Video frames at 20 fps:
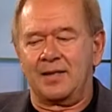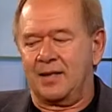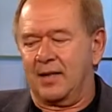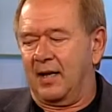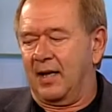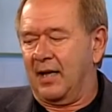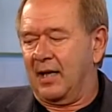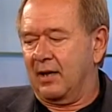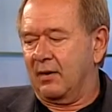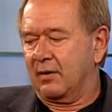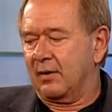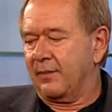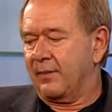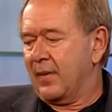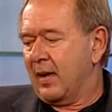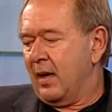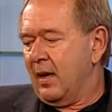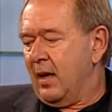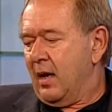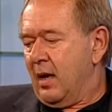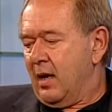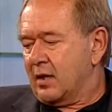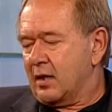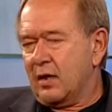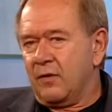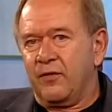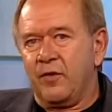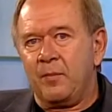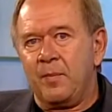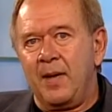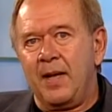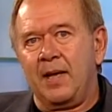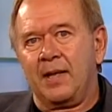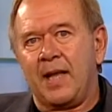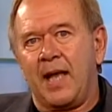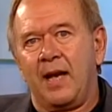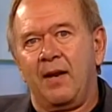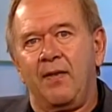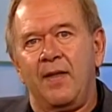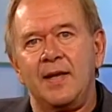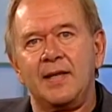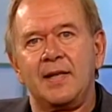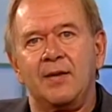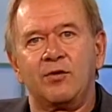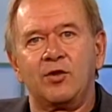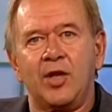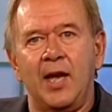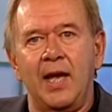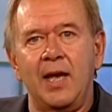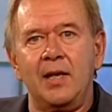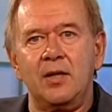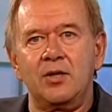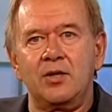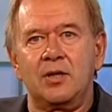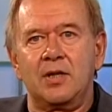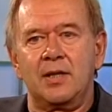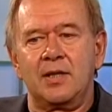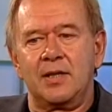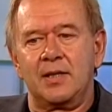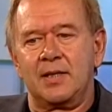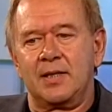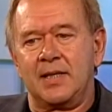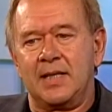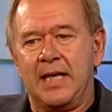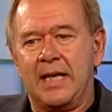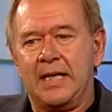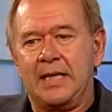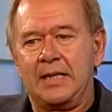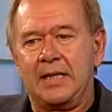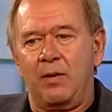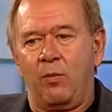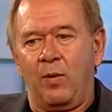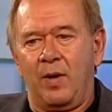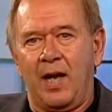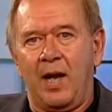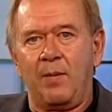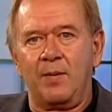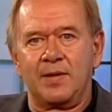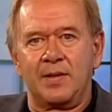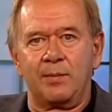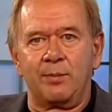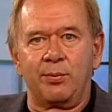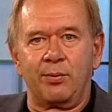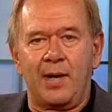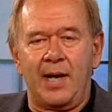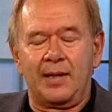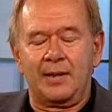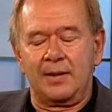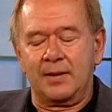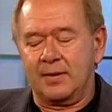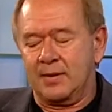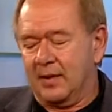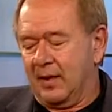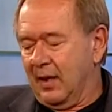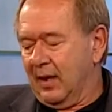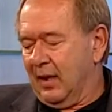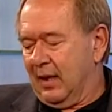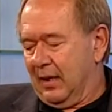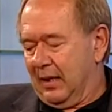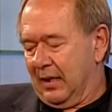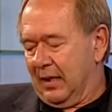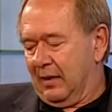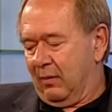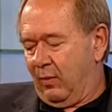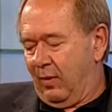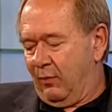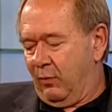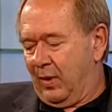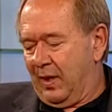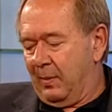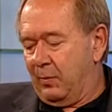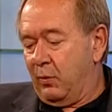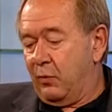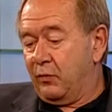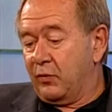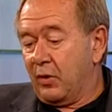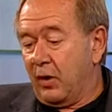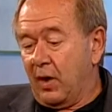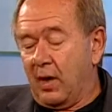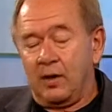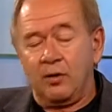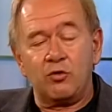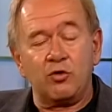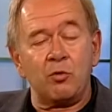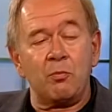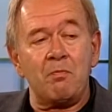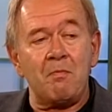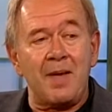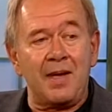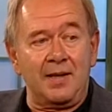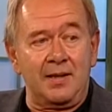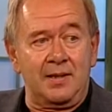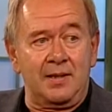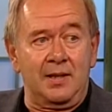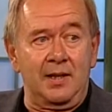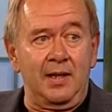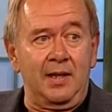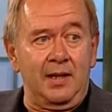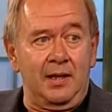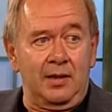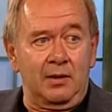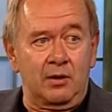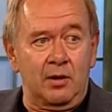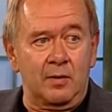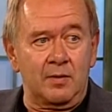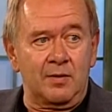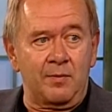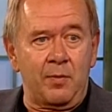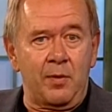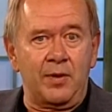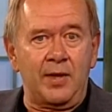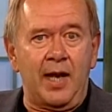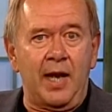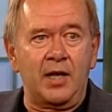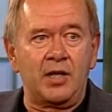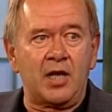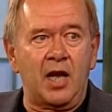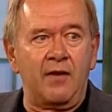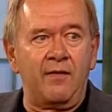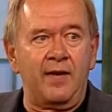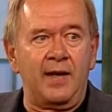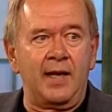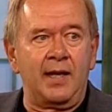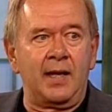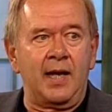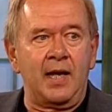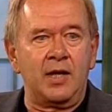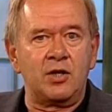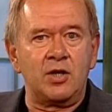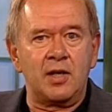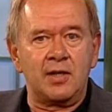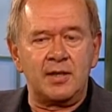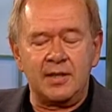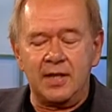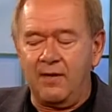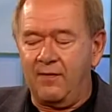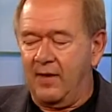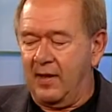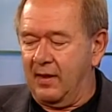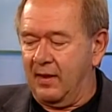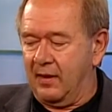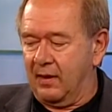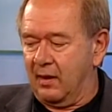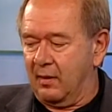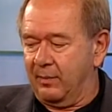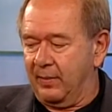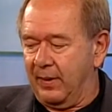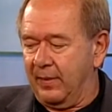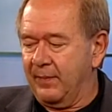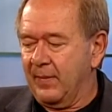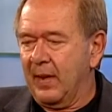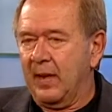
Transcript: than an hour. So for me, a lot of things have changed since the days when I was in practice. We've really moved on tremendously in terms of both HIV and HCV therapy.